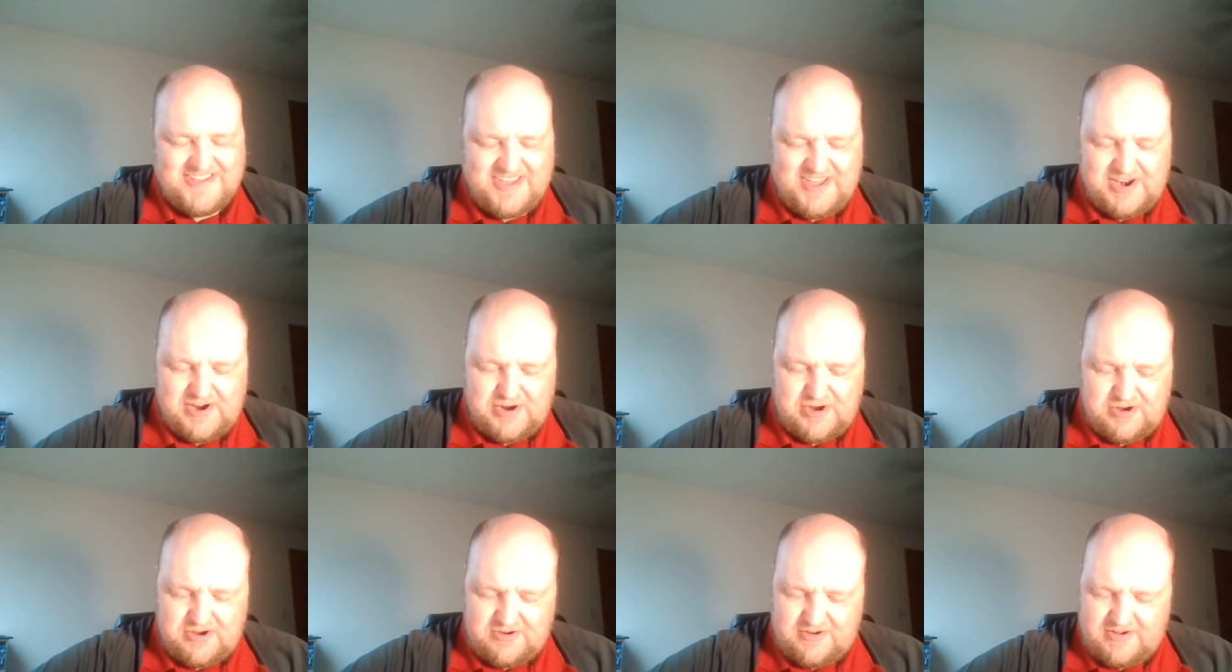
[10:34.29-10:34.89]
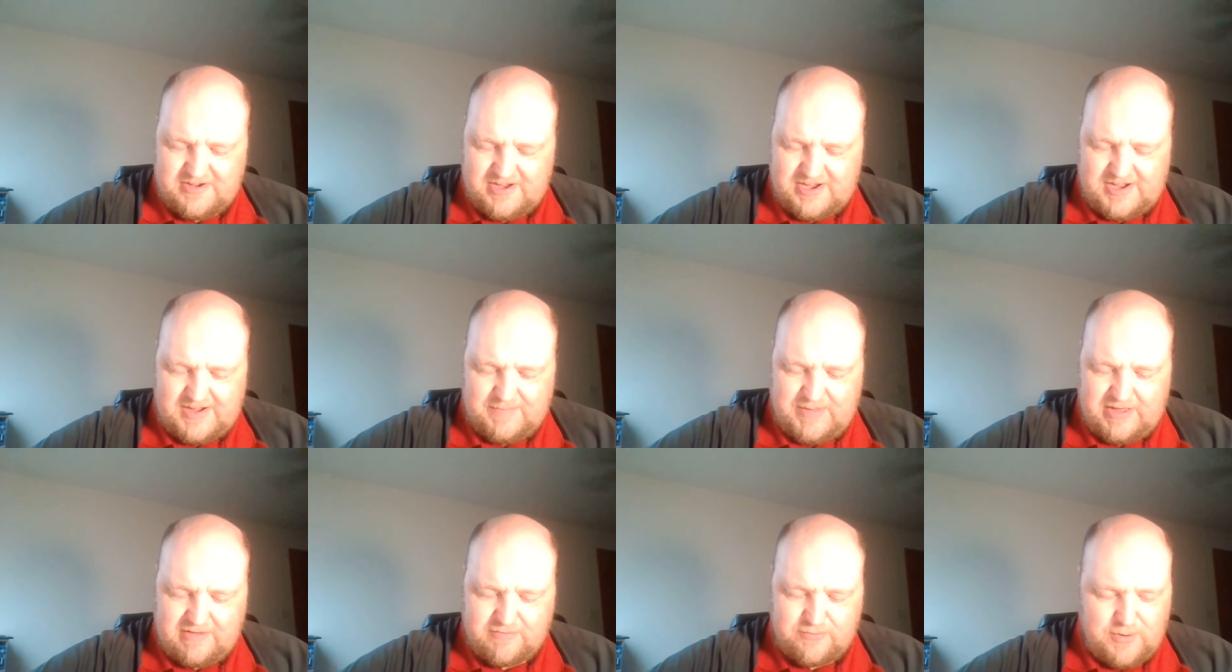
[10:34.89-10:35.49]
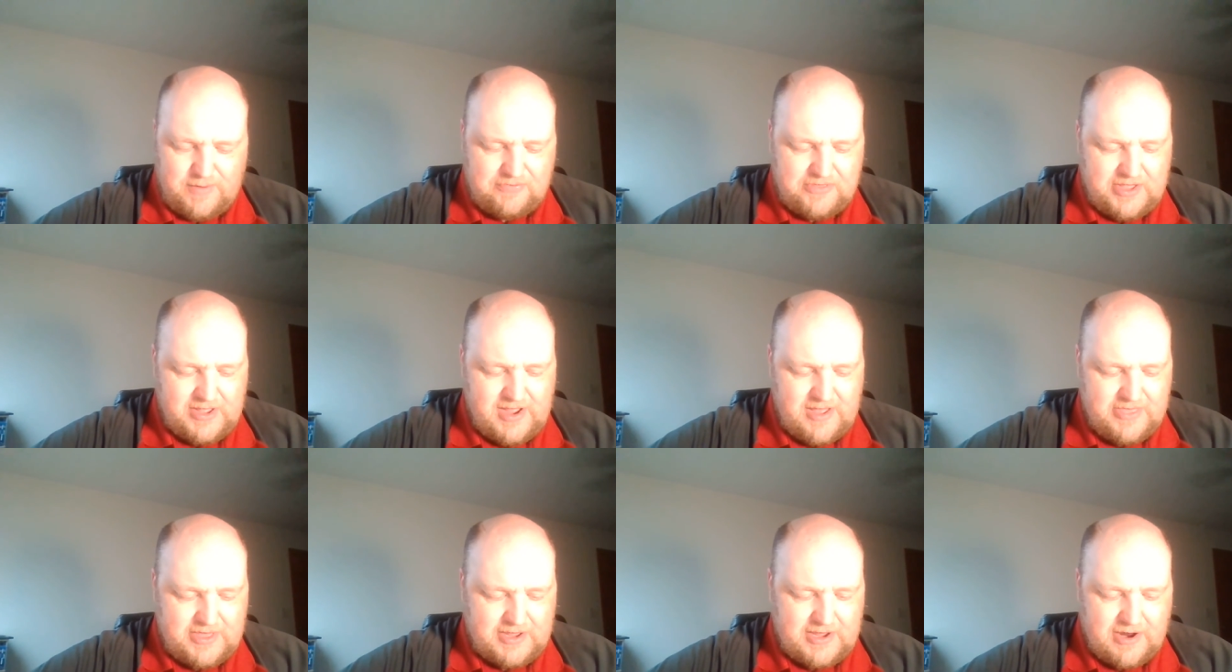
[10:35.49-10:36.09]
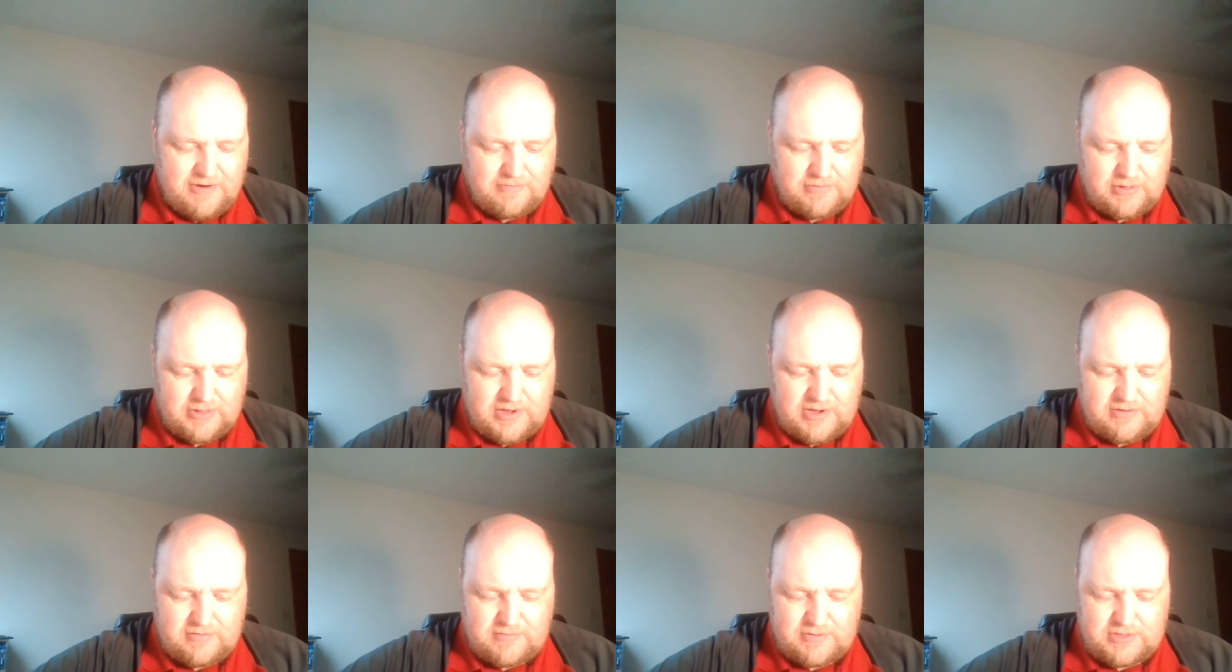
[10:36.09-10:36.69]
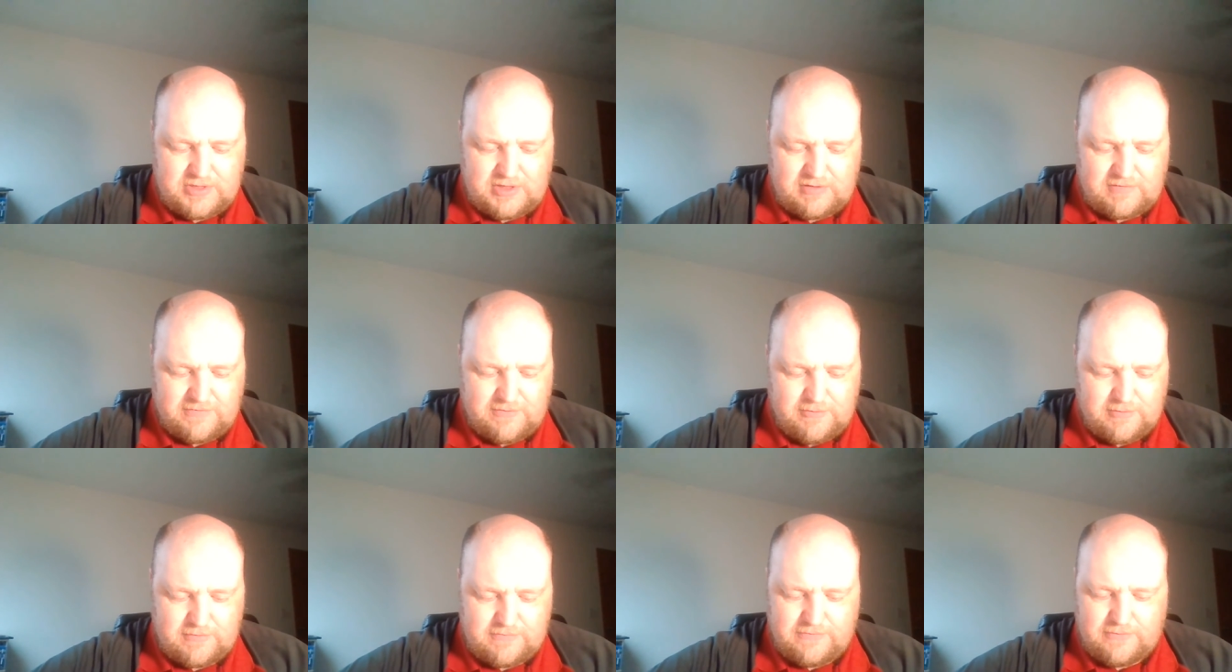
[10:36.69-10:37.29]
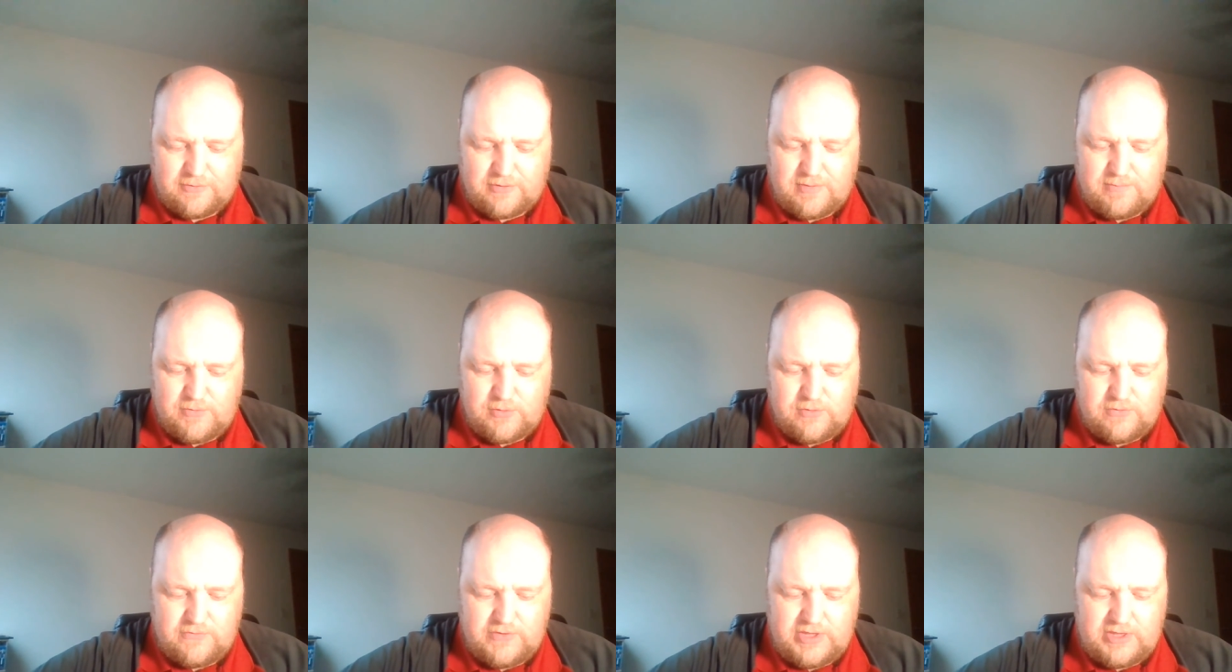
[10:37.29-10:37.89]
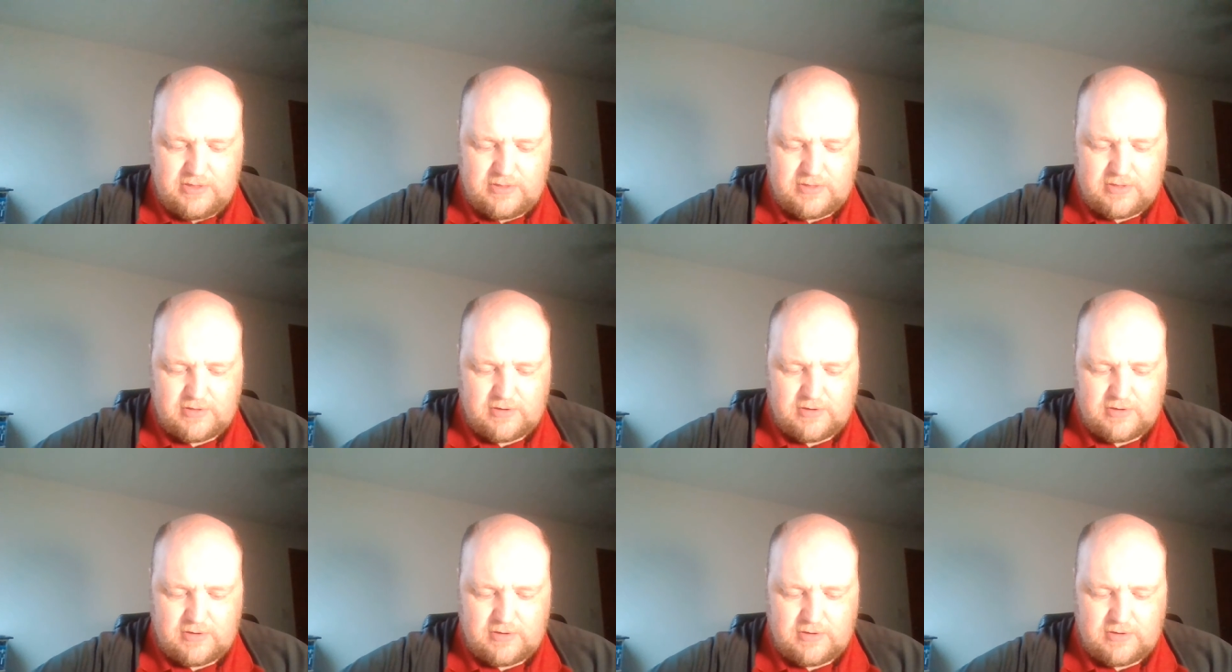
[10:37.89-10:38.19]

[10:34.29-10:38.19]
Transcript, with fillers: you know, um, that's one thing I think I realized with these first four movies.